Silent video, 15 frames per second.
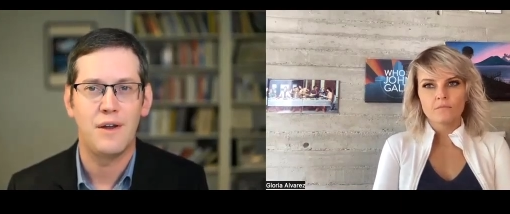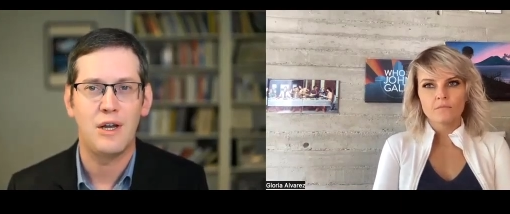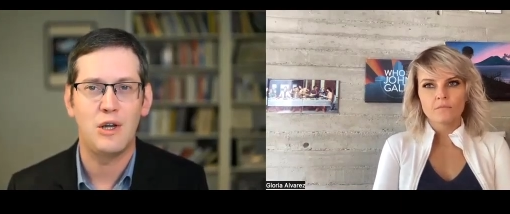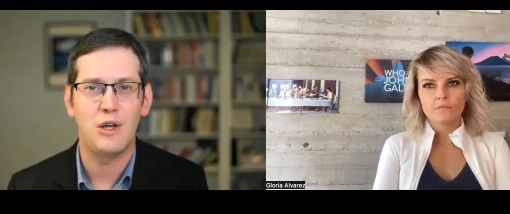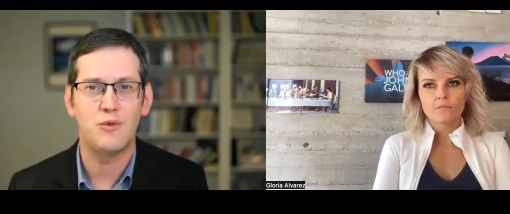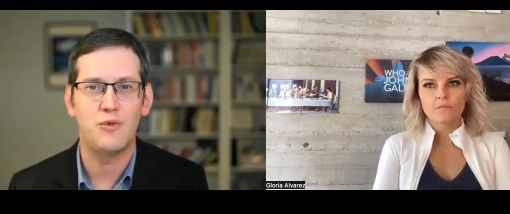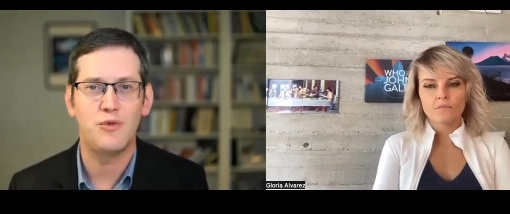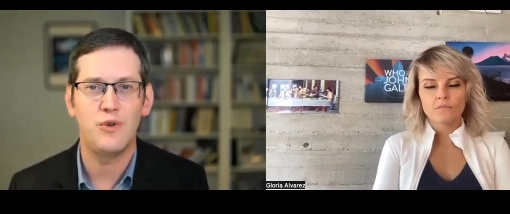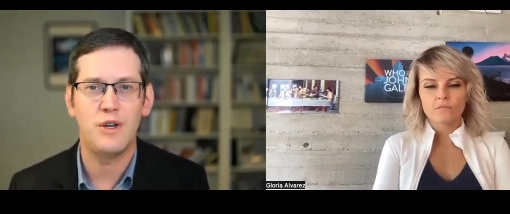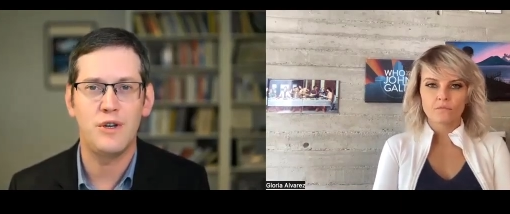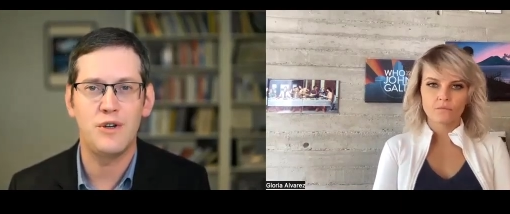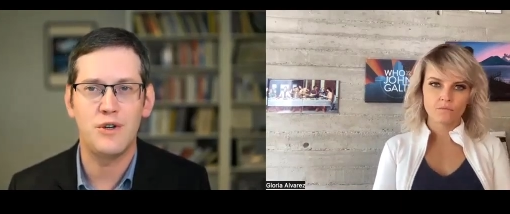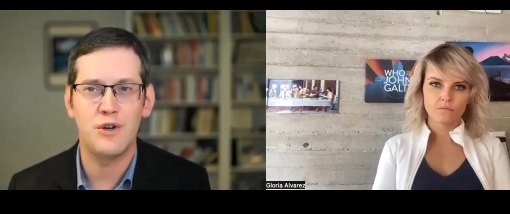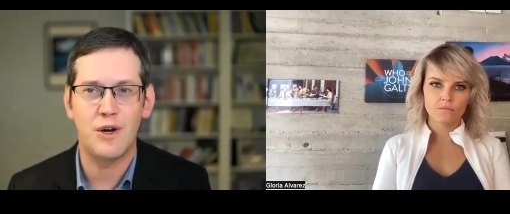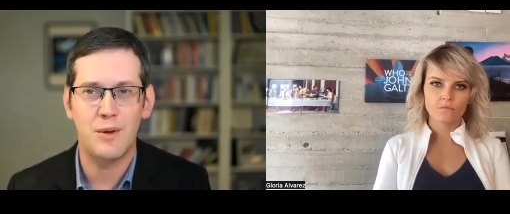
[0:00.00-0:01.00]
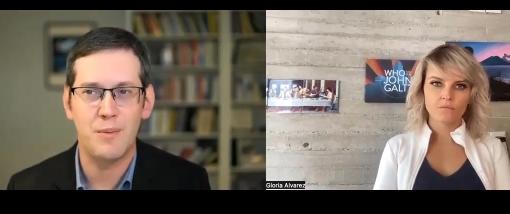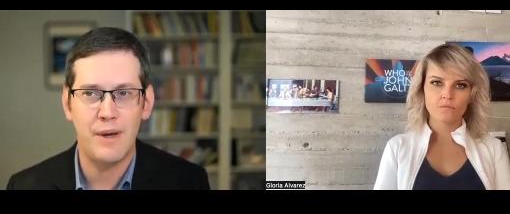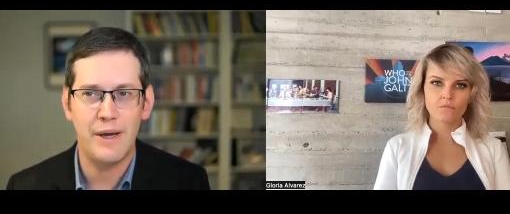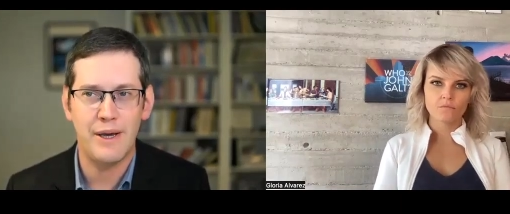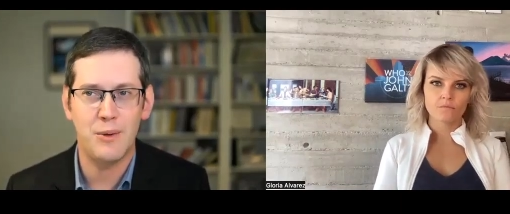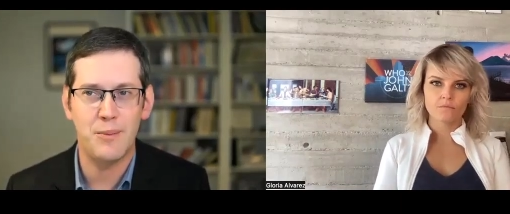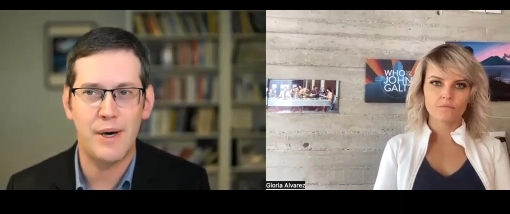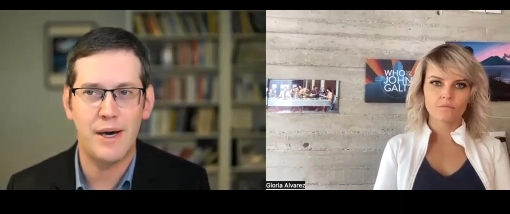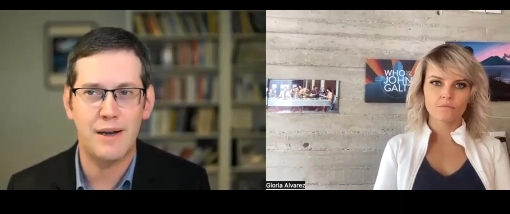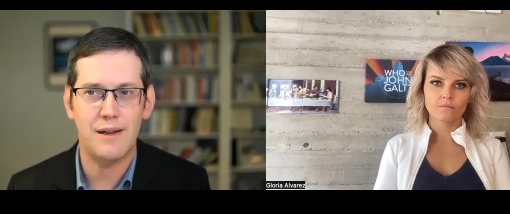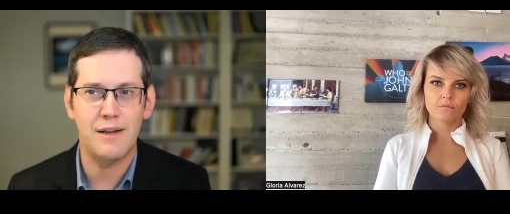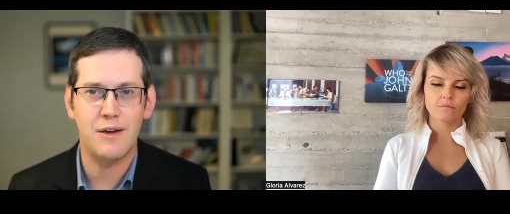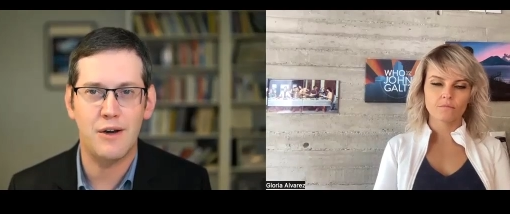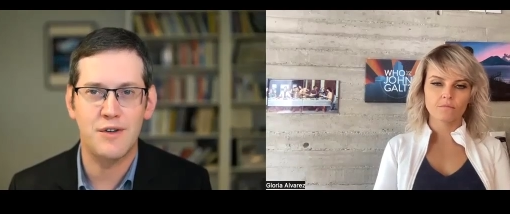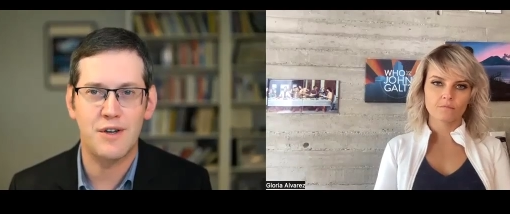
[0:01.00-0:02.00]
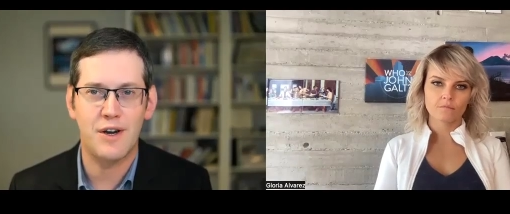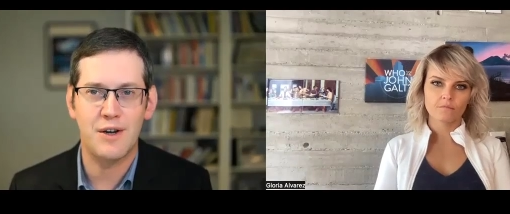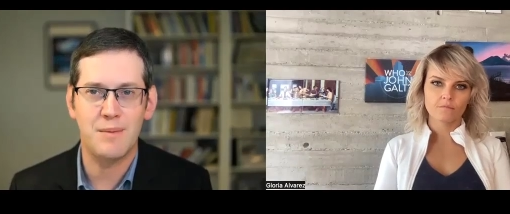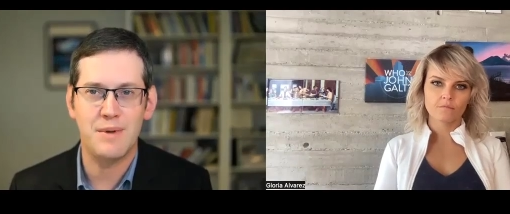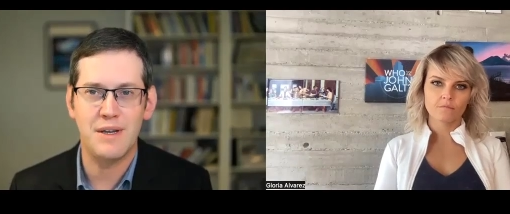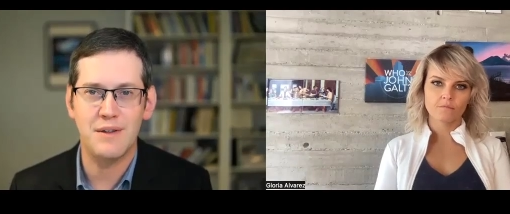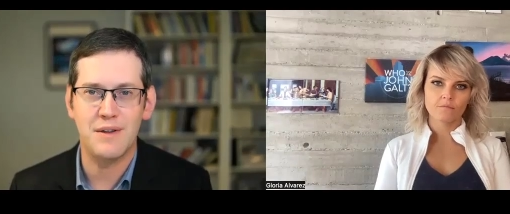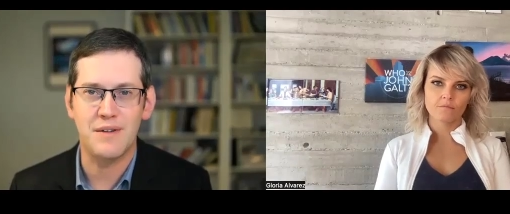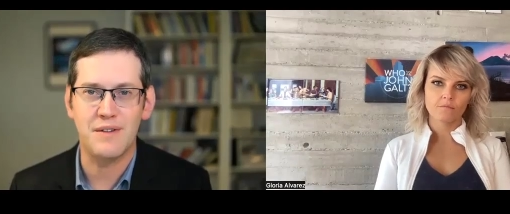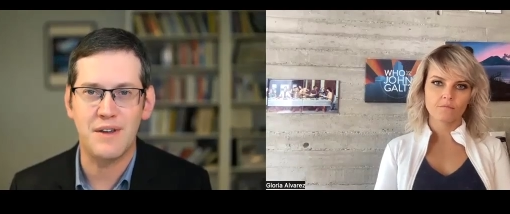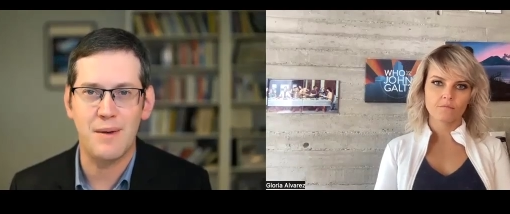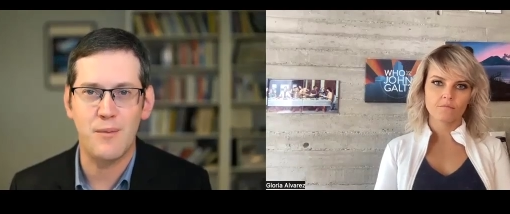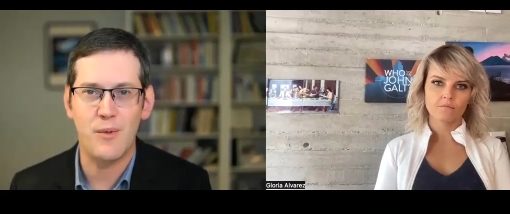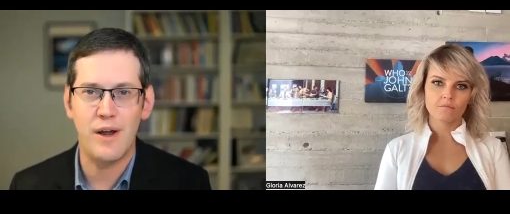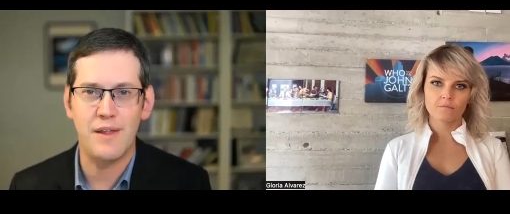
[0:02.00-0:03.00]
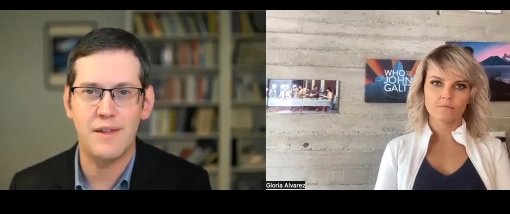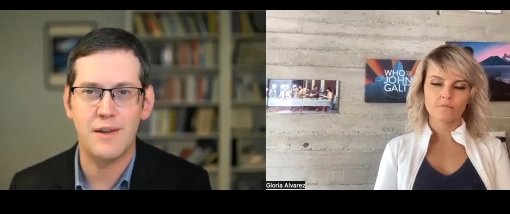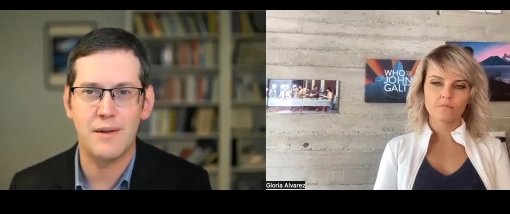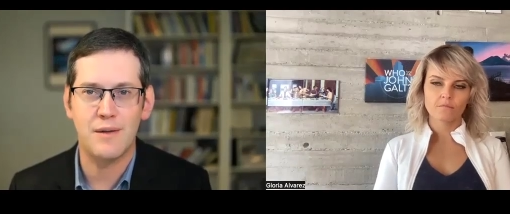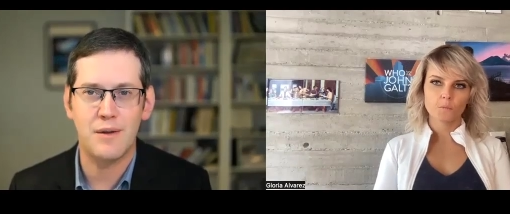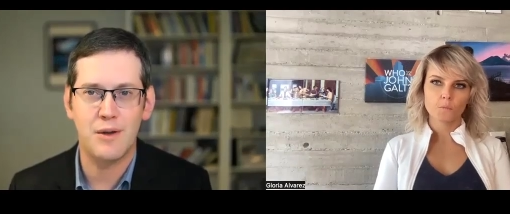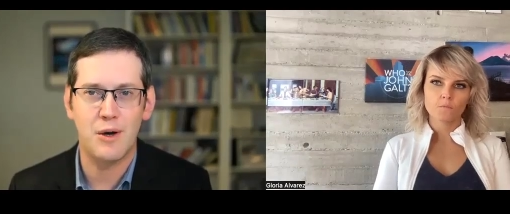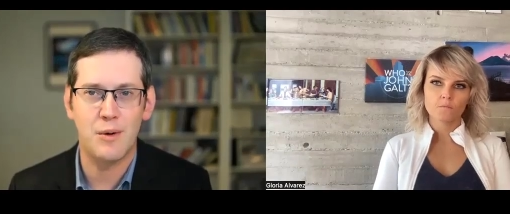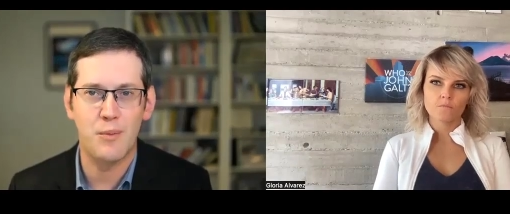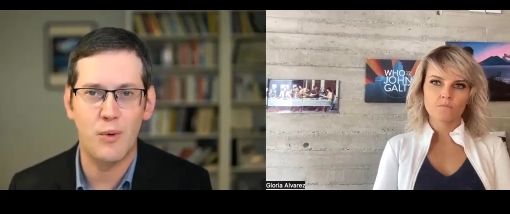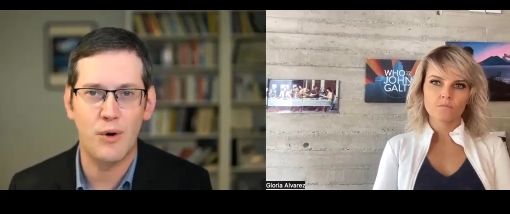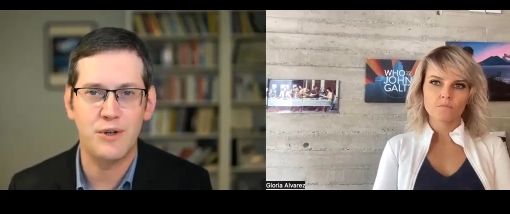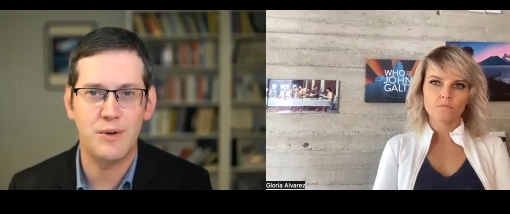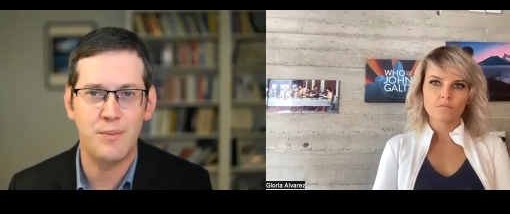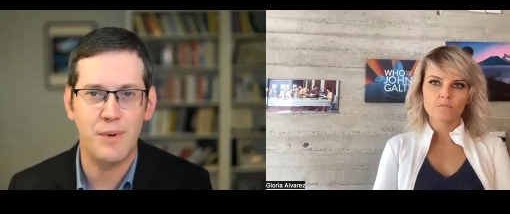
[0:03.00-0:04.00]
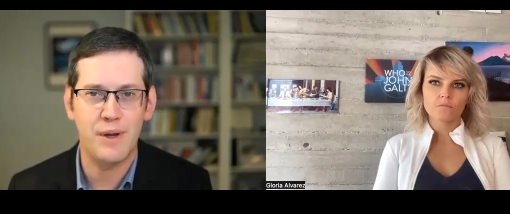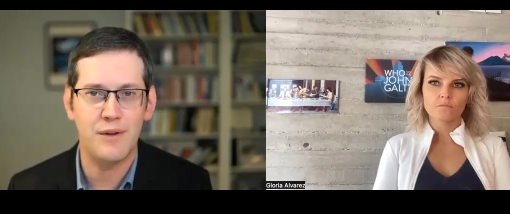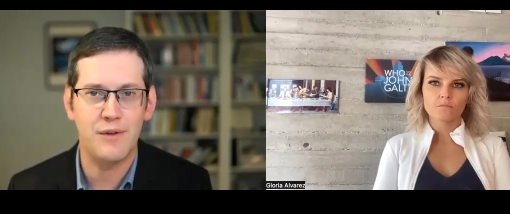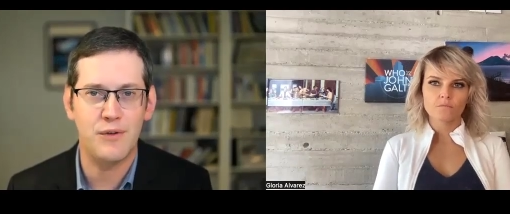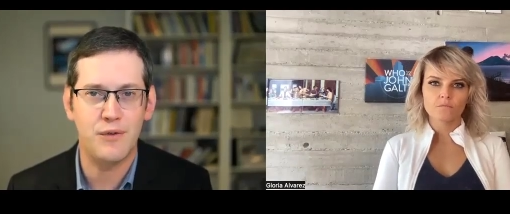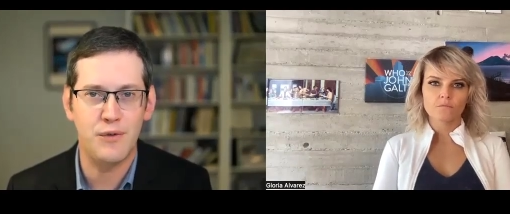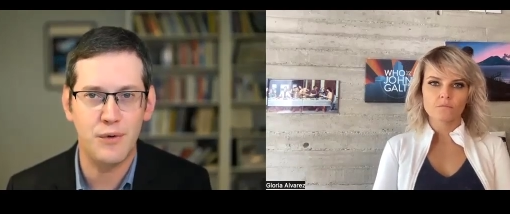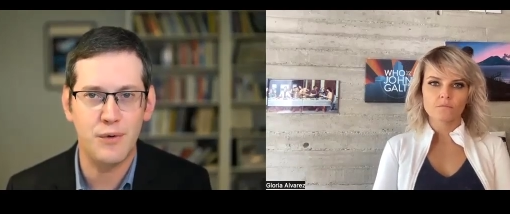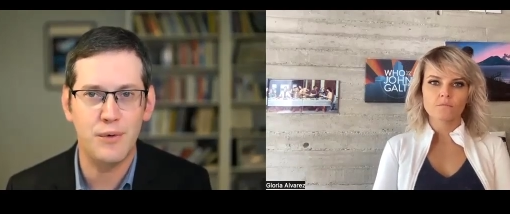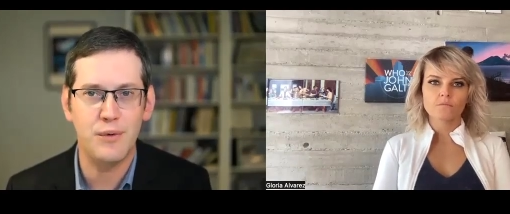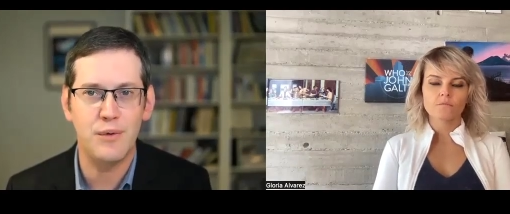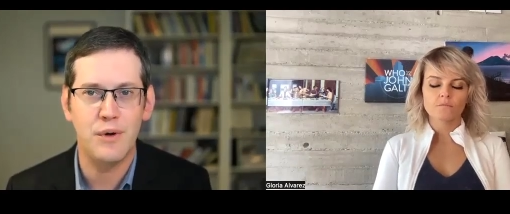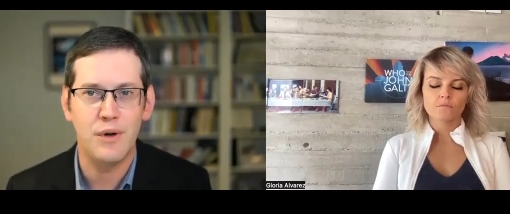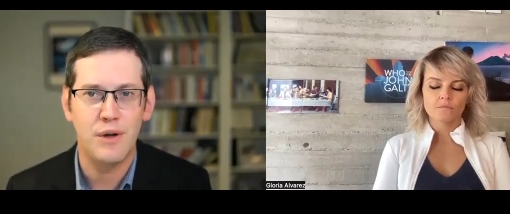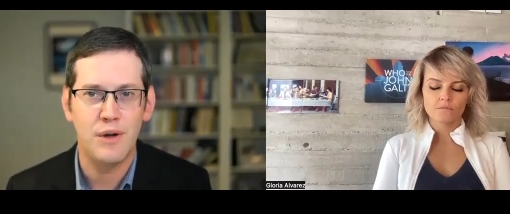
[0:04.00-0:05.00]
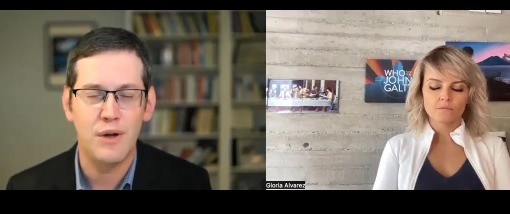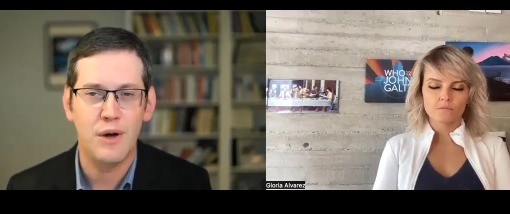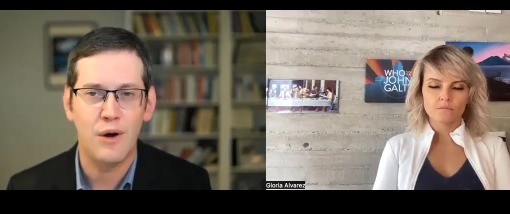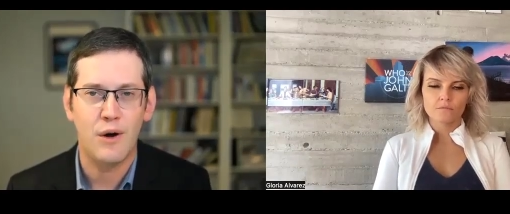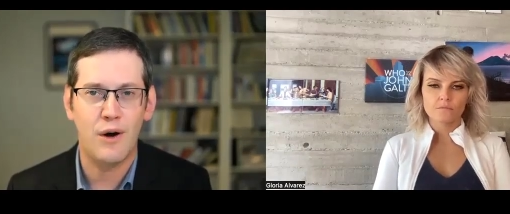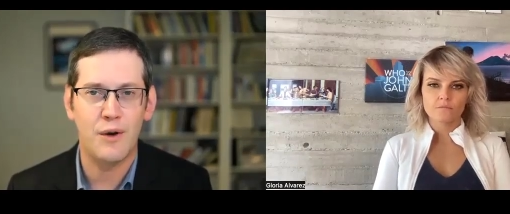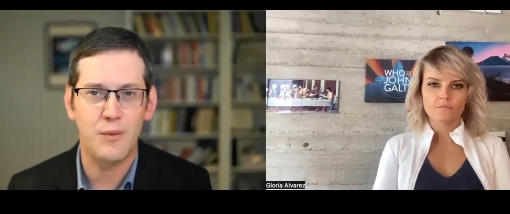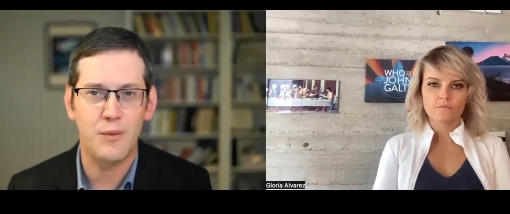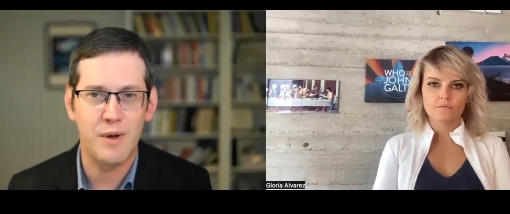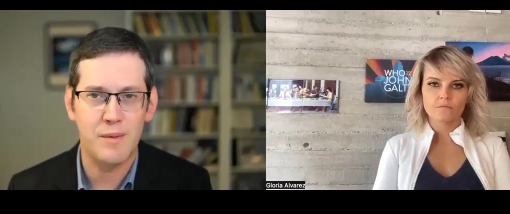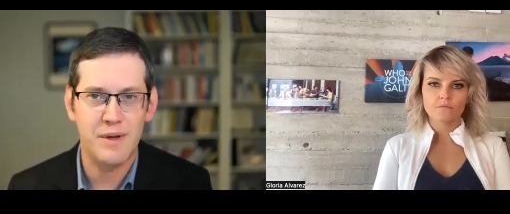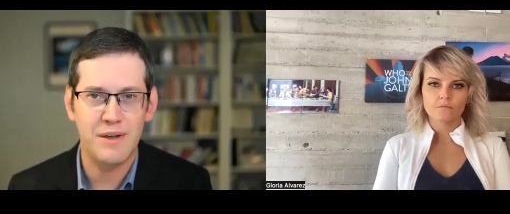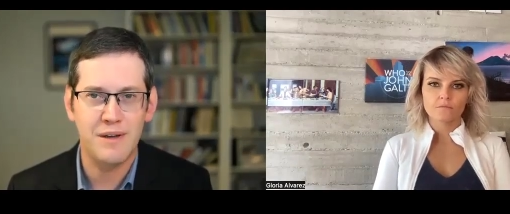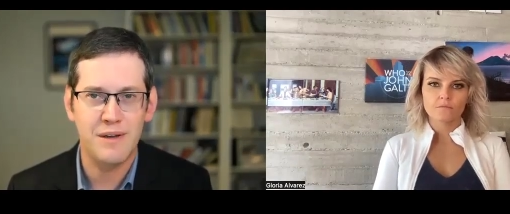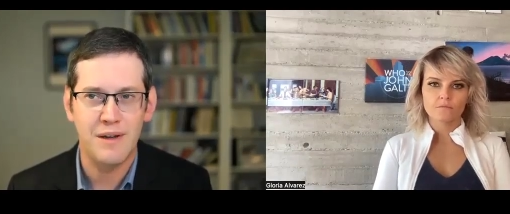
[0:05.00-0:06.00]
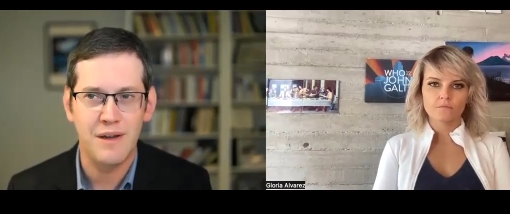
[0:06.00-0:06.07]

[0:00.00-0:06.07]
Speaker 1: infringe on male bodily autonomy in the same way that abortion bans do on women.